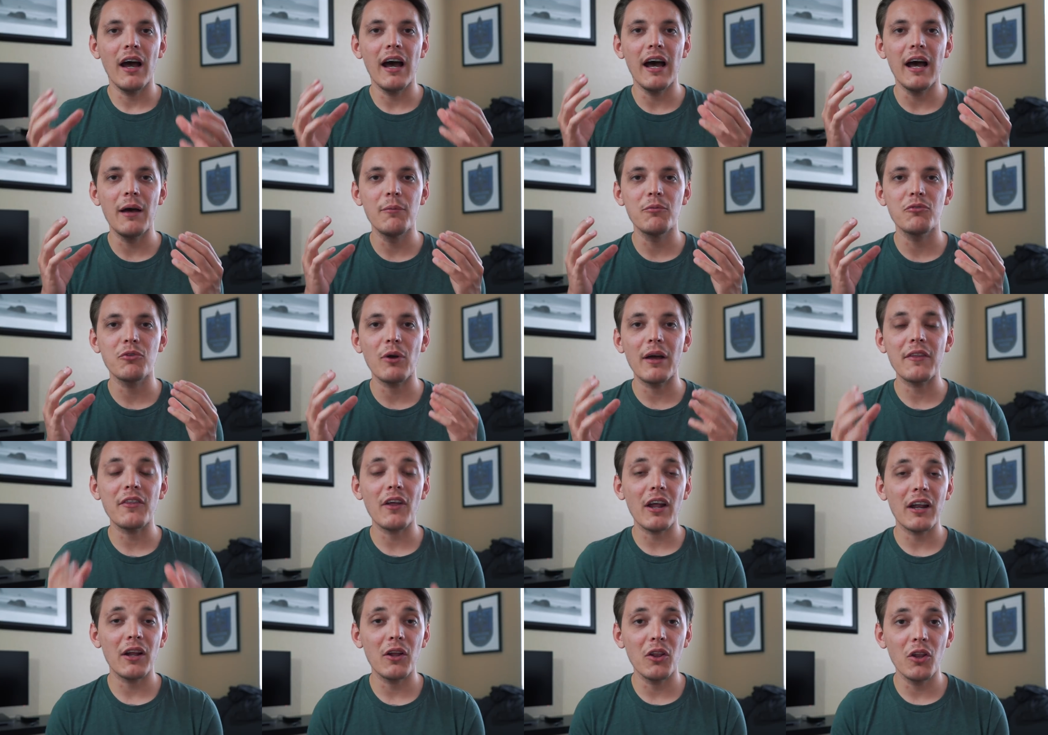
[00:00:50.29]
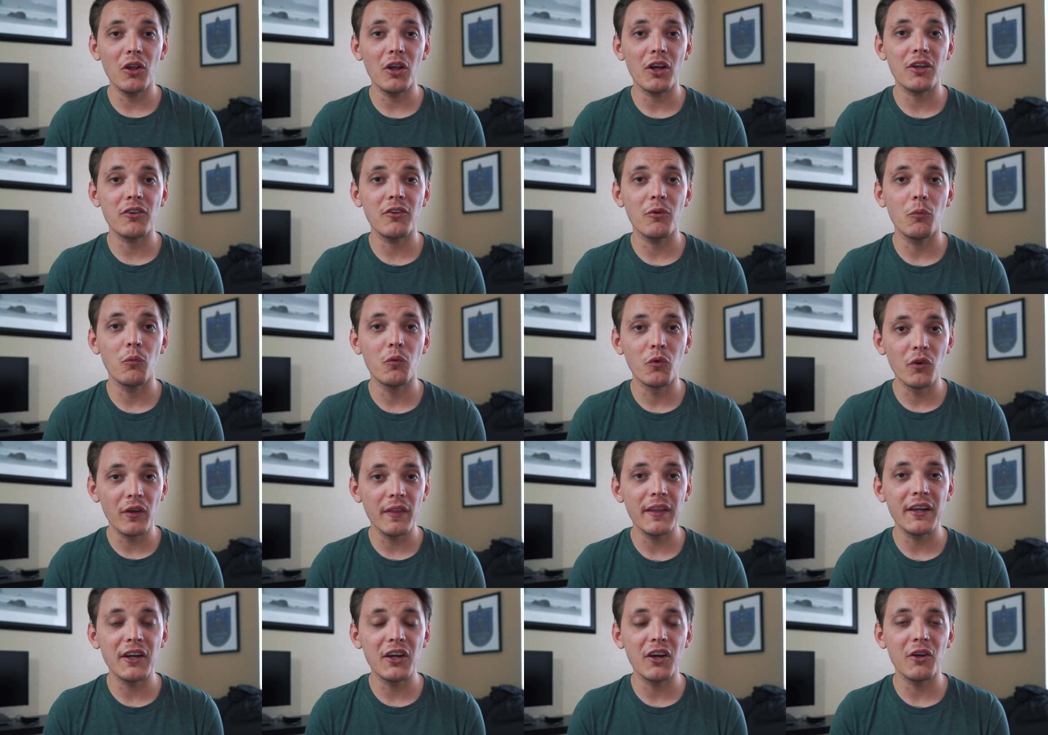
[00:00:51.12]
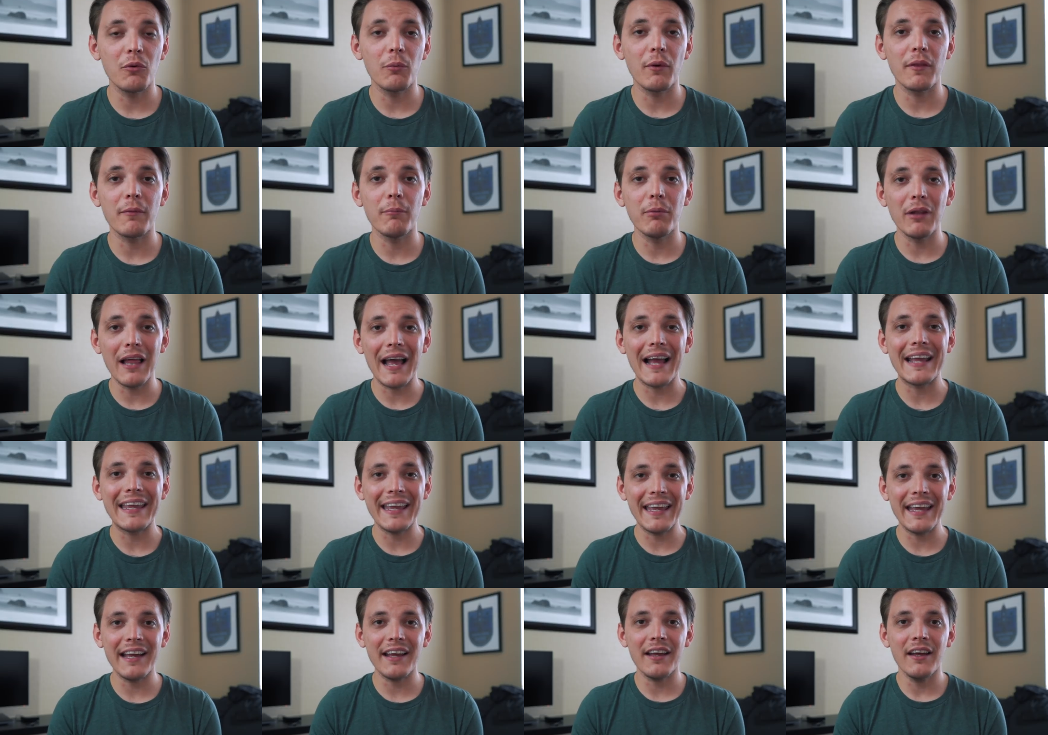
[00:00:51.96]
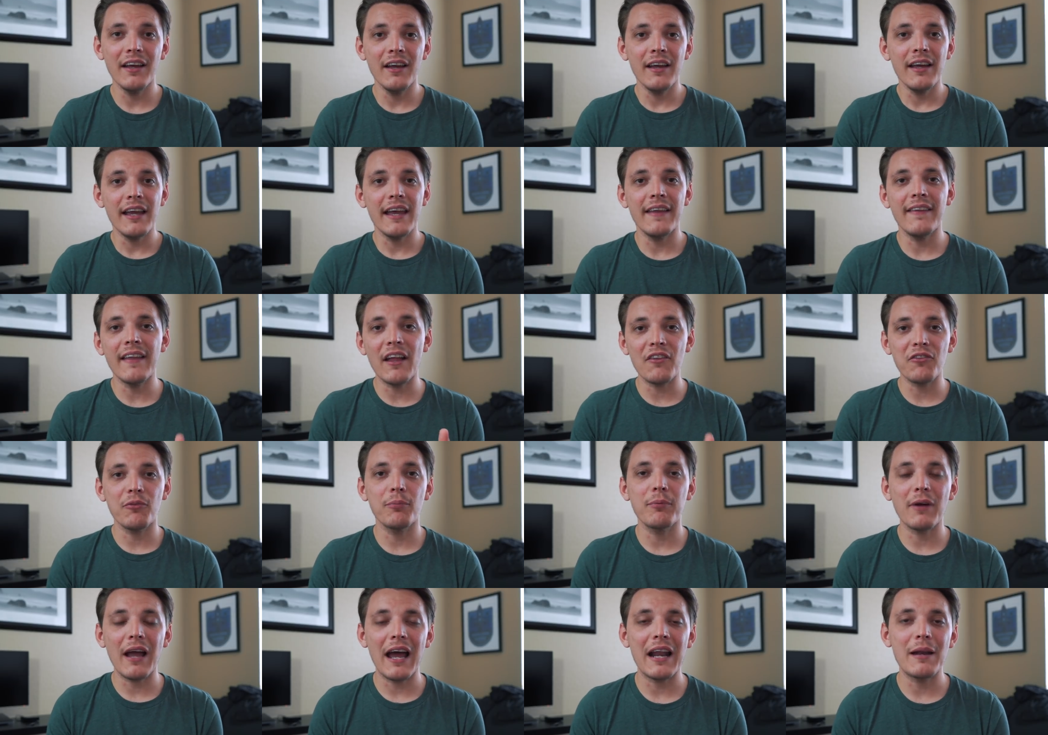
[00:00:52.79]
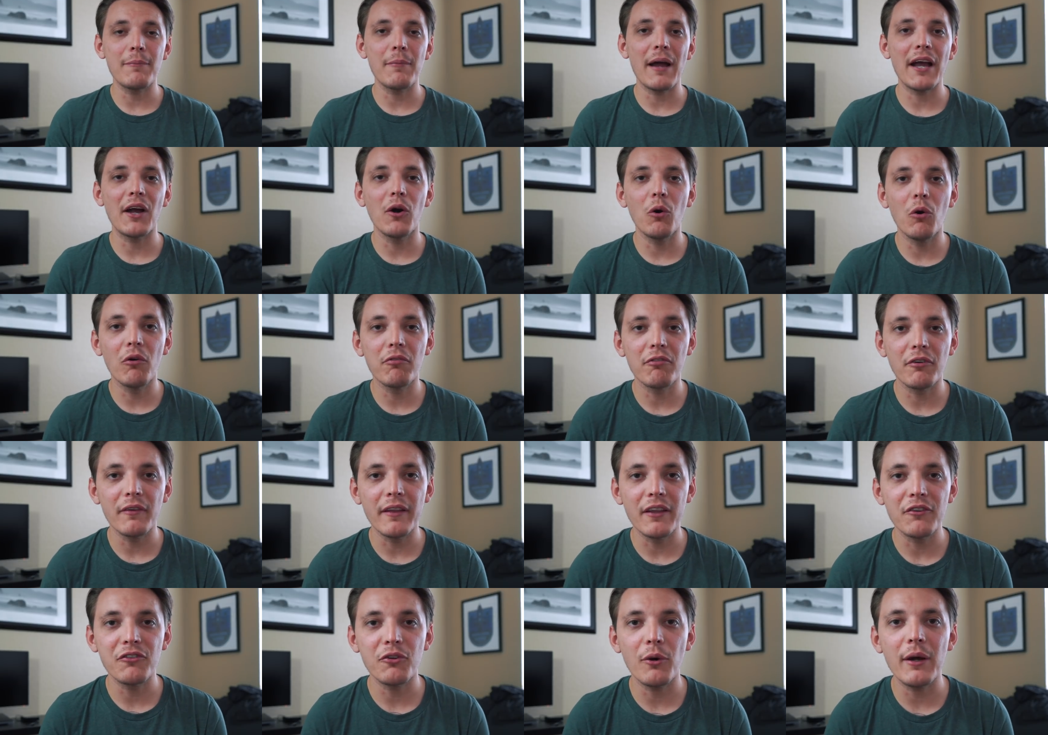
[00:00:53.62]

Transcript: Um, so I thought it looked really good with black ink and that's kind of my goal for this.